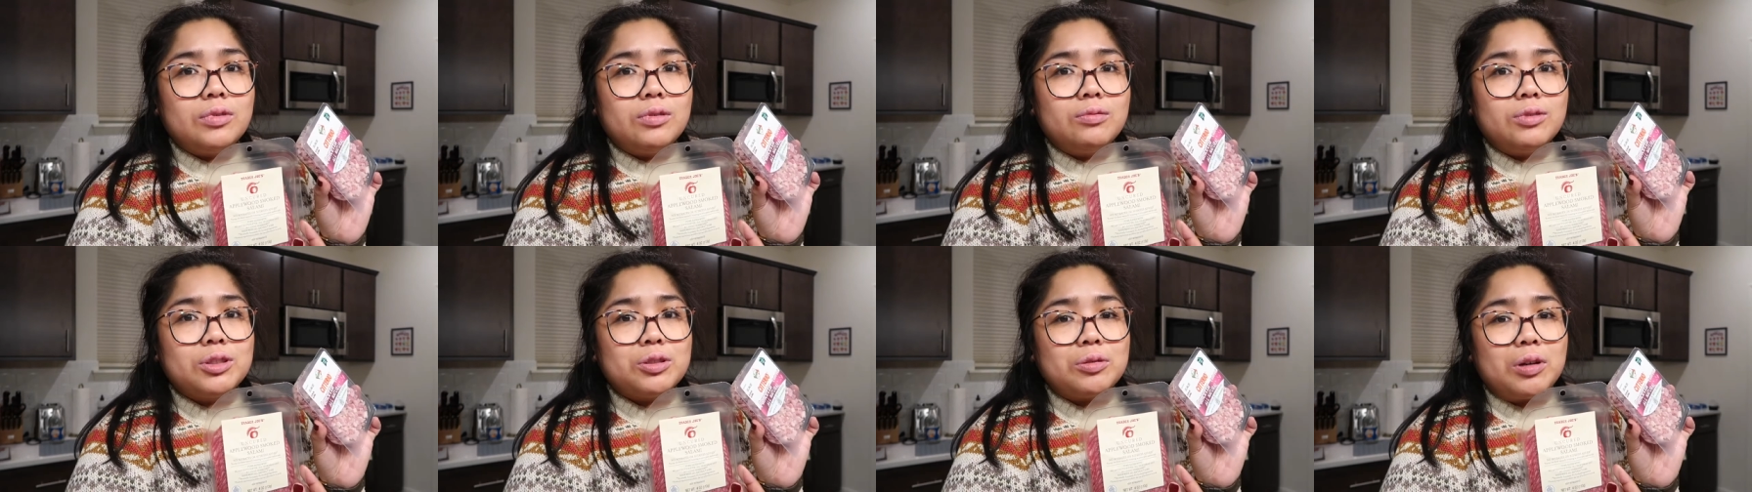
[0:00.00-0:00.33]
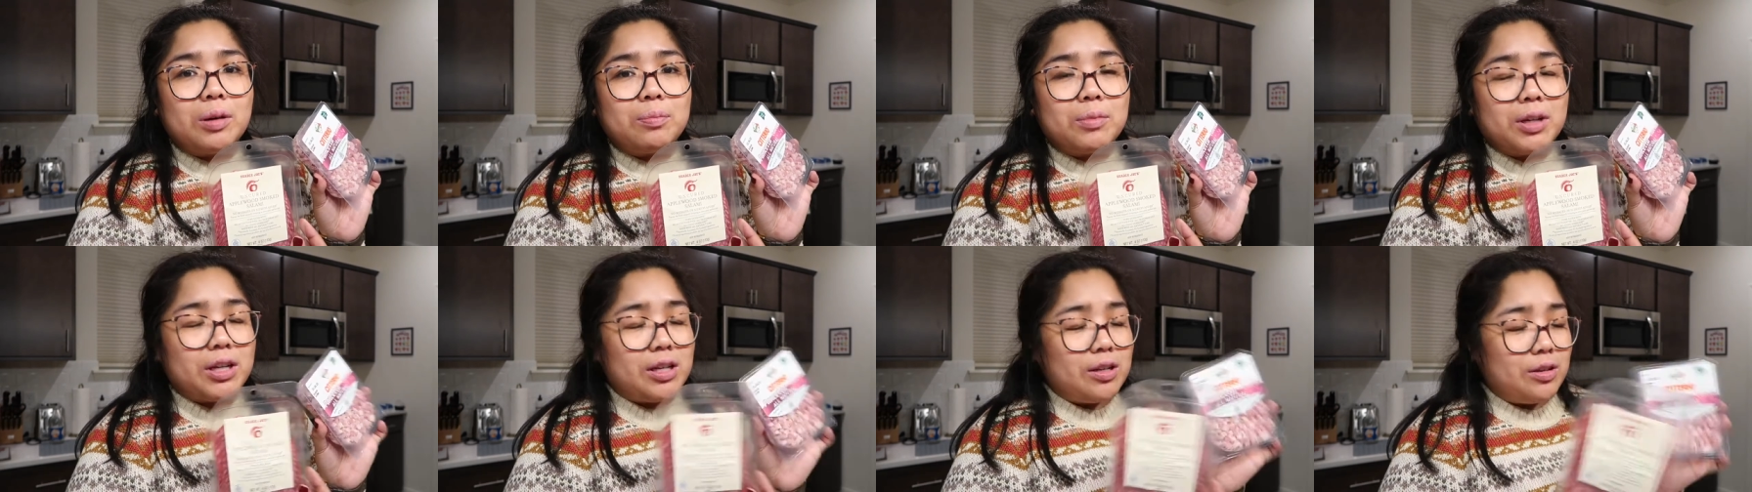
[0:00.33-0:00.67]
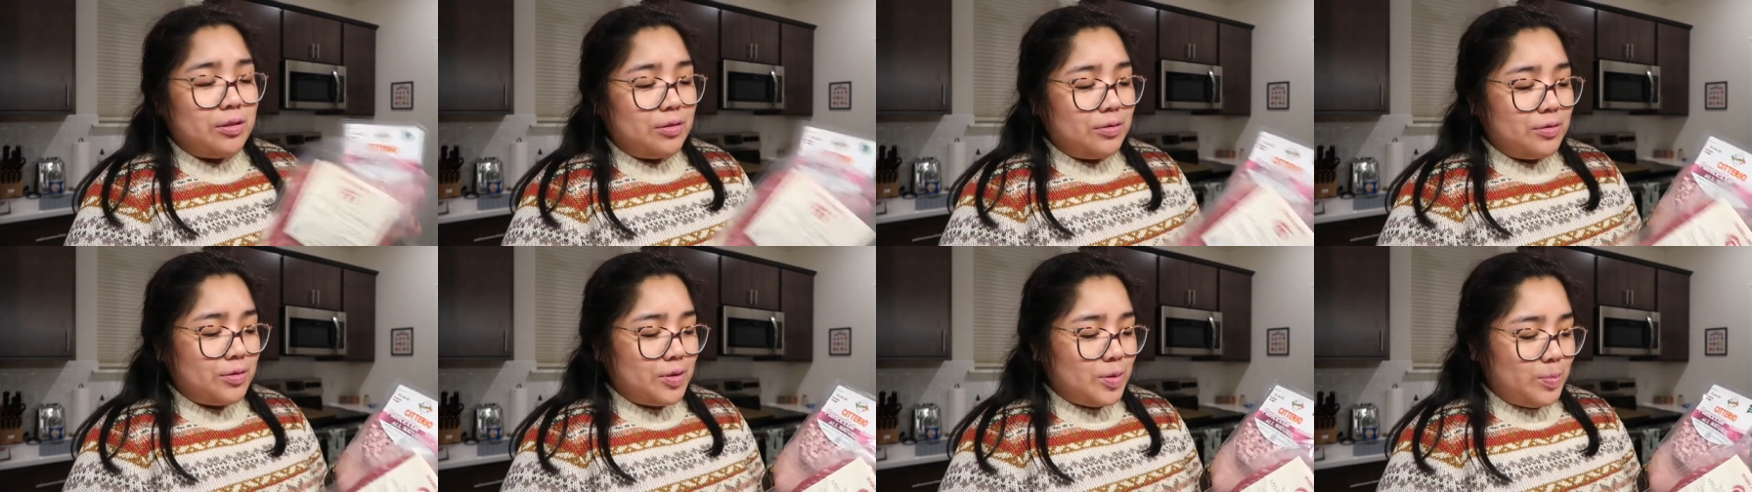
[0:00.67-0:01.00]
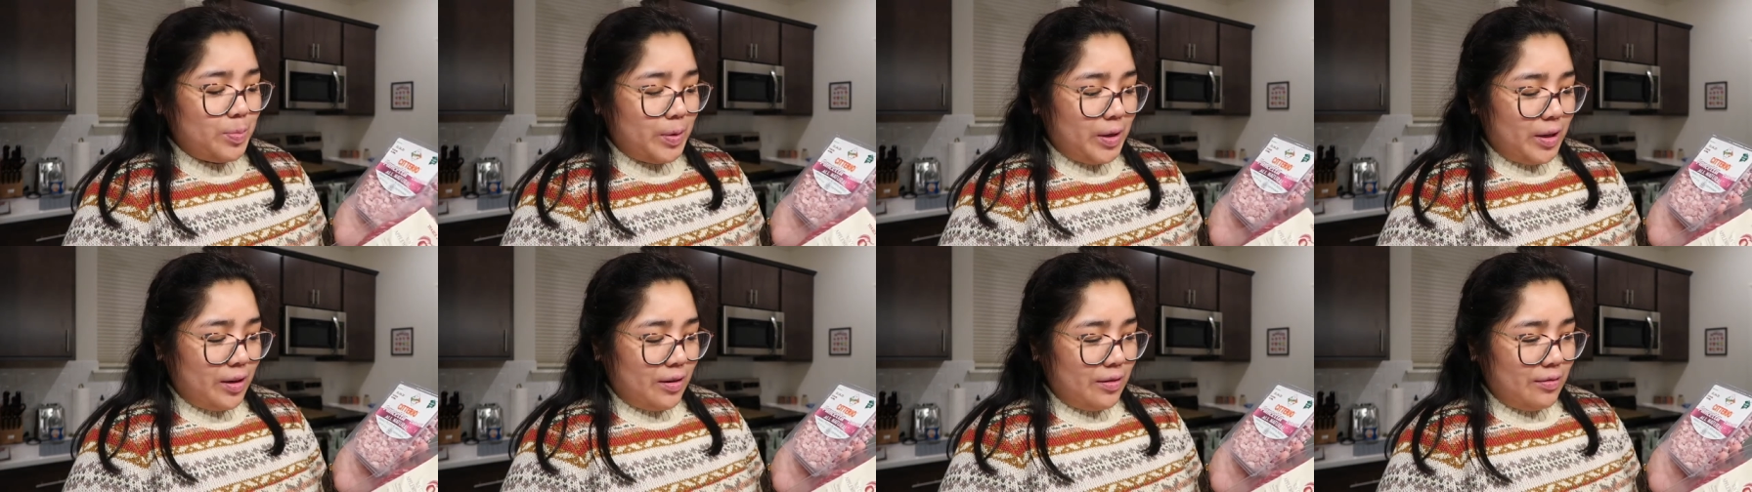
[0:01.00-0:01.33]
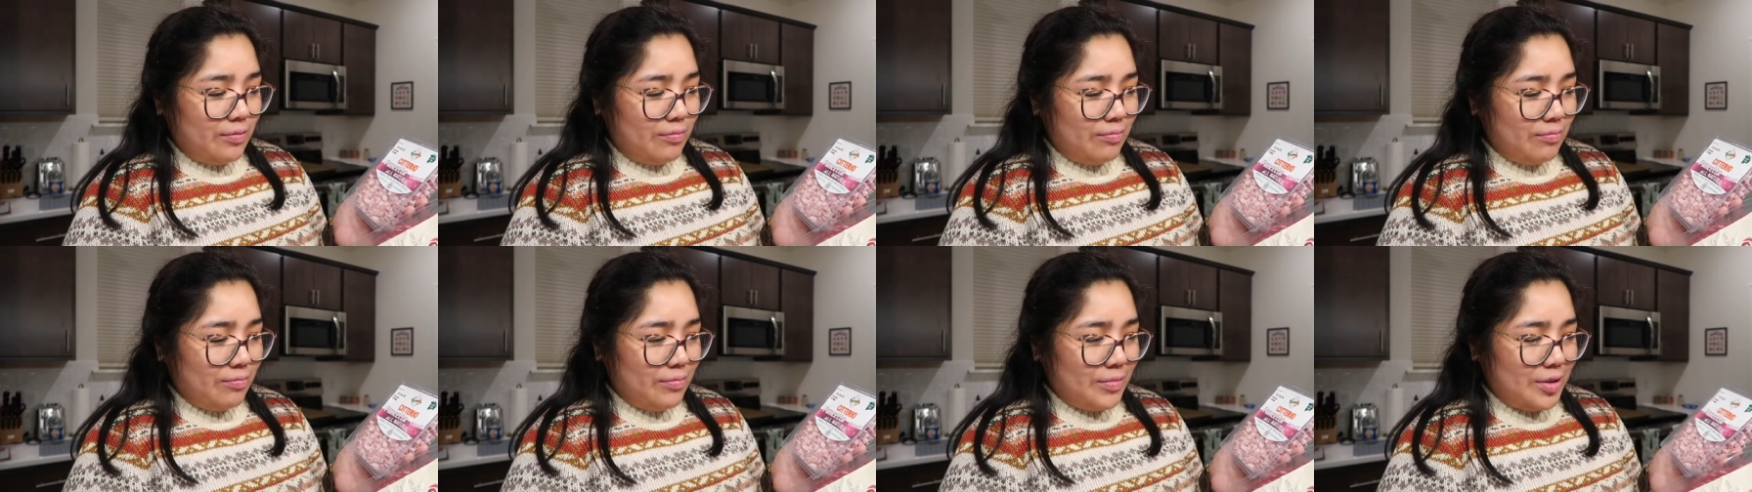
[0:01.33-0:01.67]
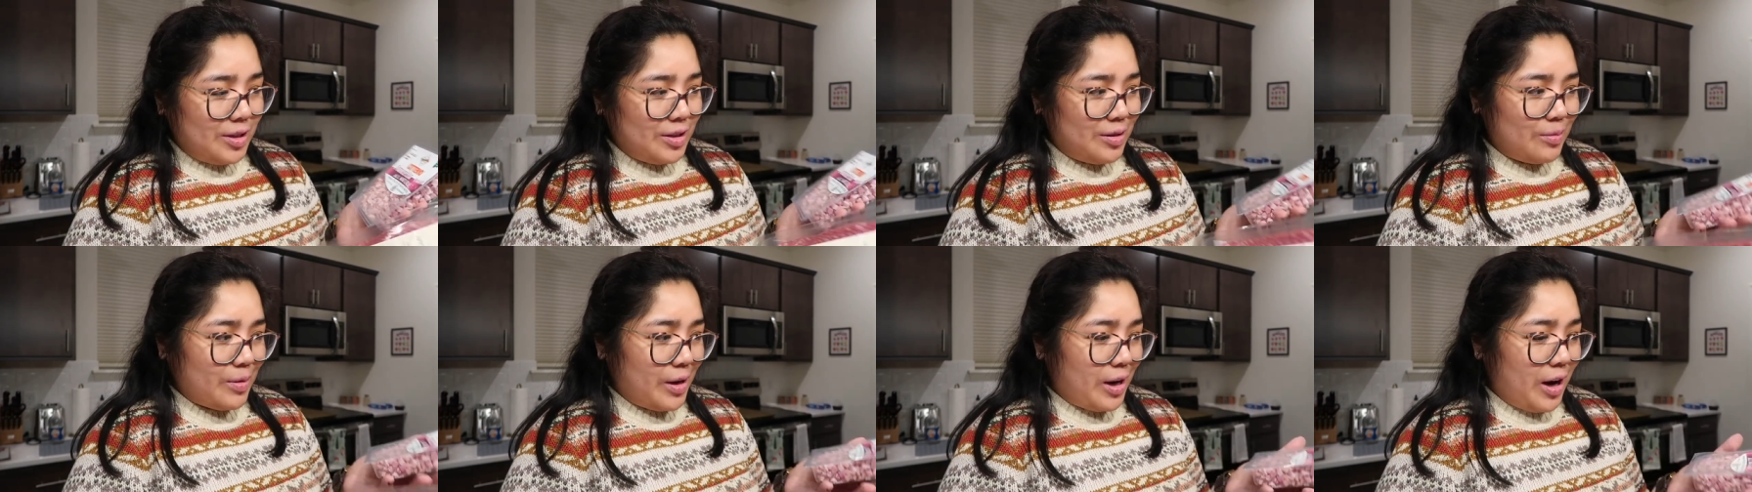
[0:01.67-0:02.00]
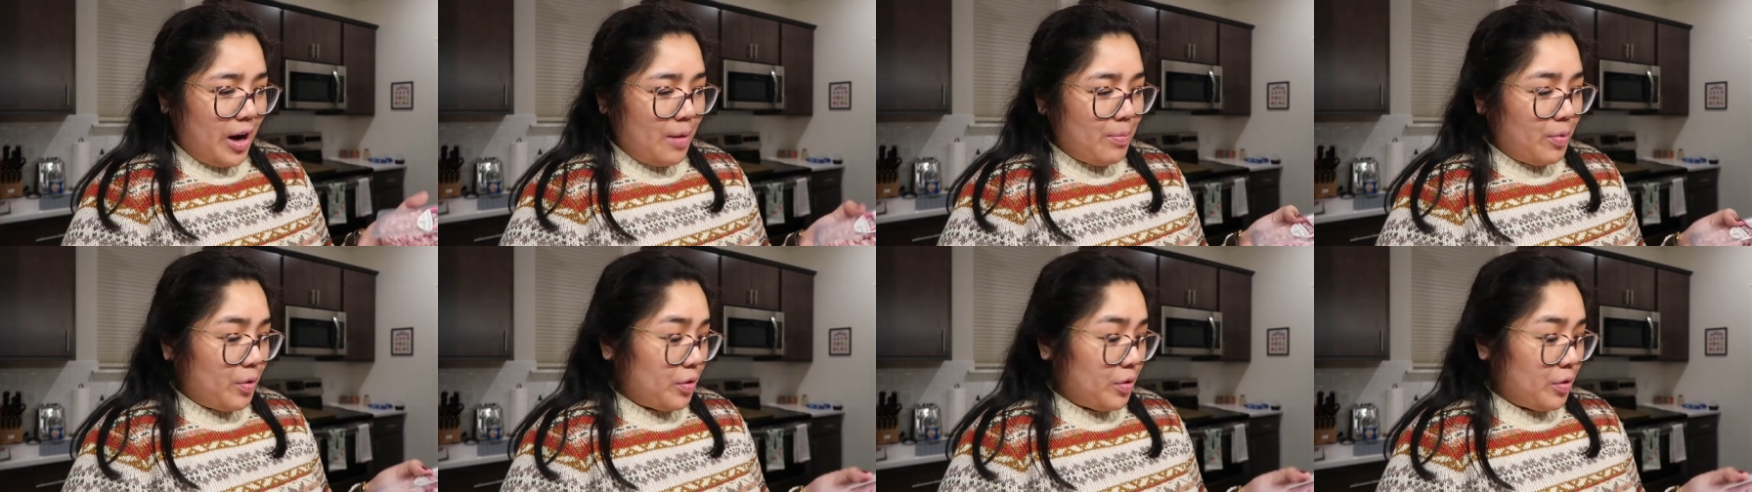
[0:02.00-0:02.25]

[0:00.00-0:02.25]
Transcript: which one I'm gonna use, but that's why I got